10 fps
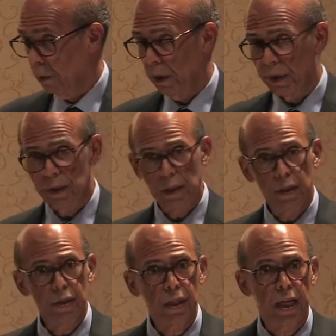will still
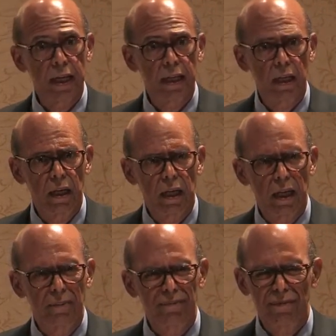say,
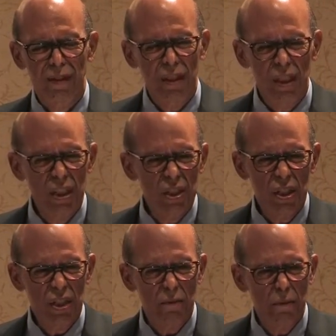this
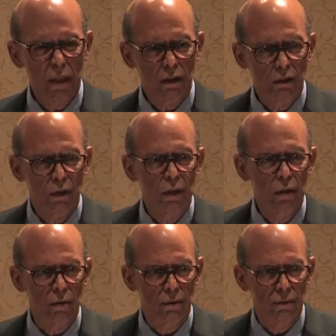isn't meant for you.
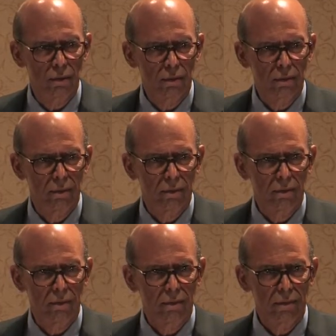
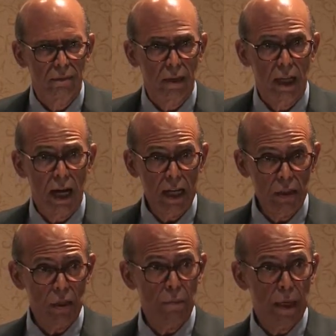And I
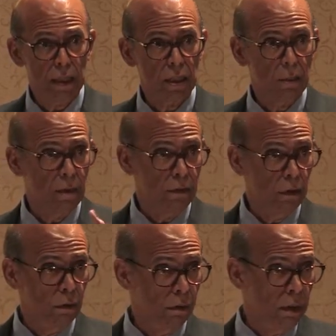suspect some of
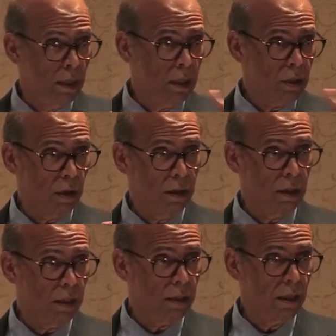you in this
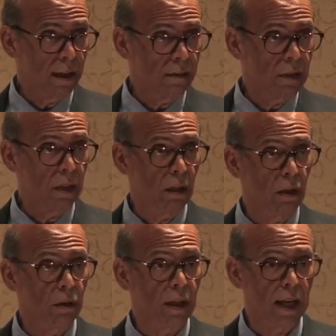audience have still
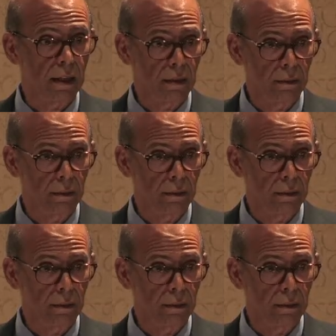heard that.